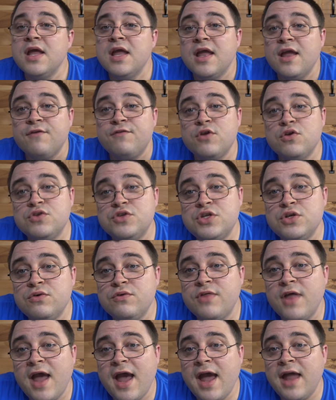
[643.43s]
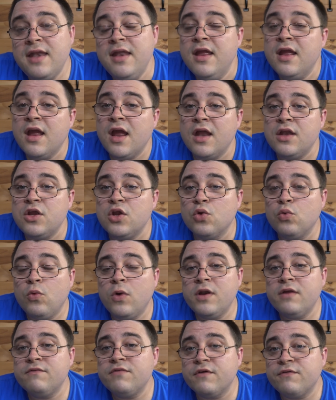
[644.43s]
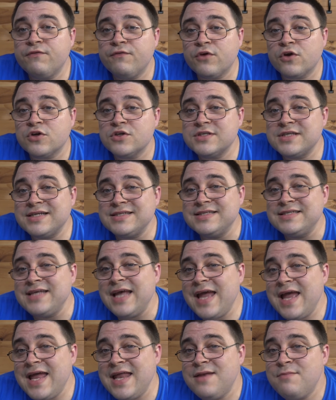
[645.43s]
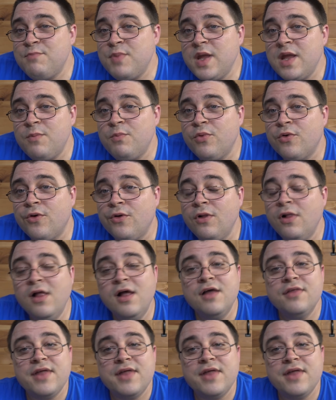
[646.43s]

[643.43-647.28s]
If you do that and you're one of the first 10 people